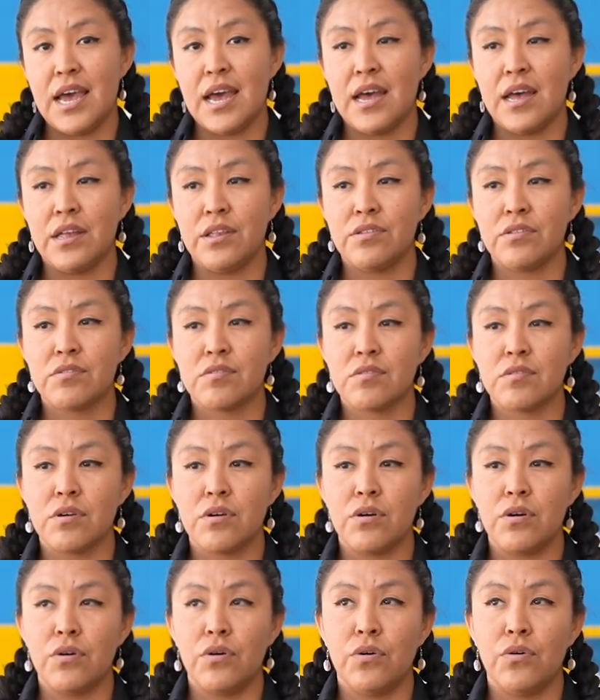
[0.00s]
And
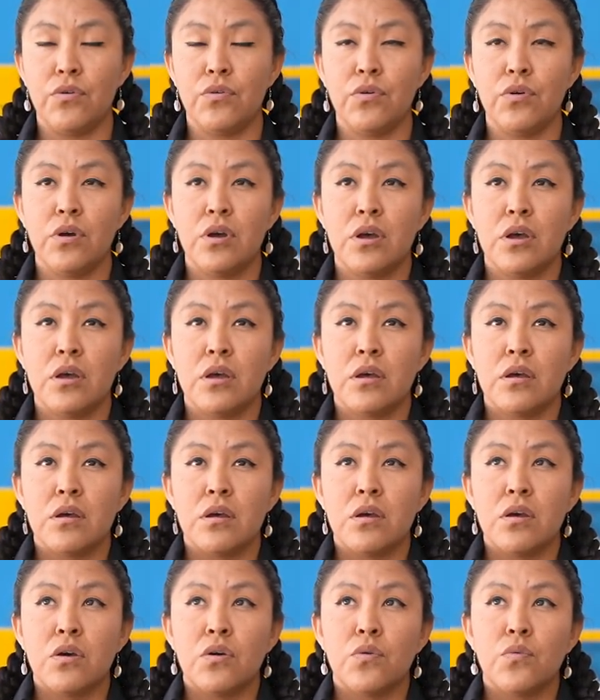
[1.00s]
so
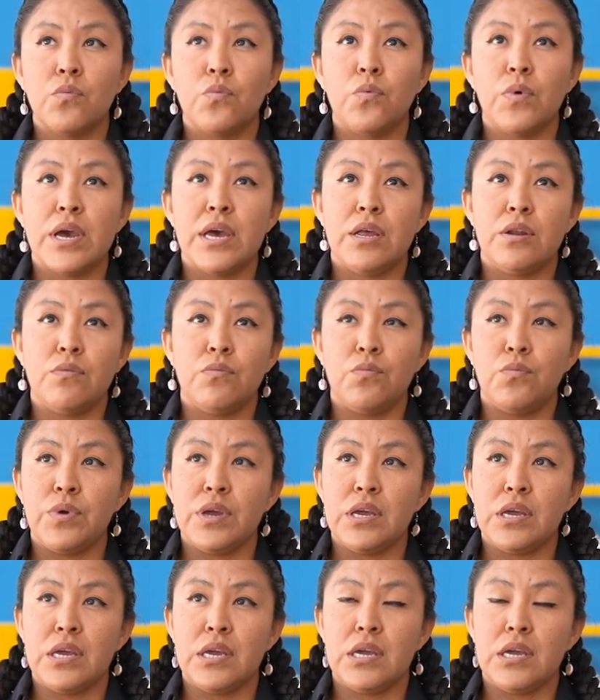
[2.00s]
when
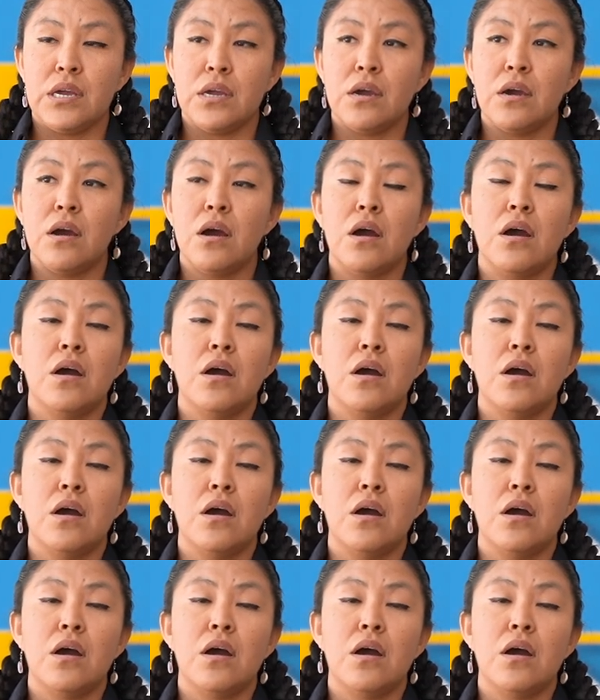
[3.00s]
we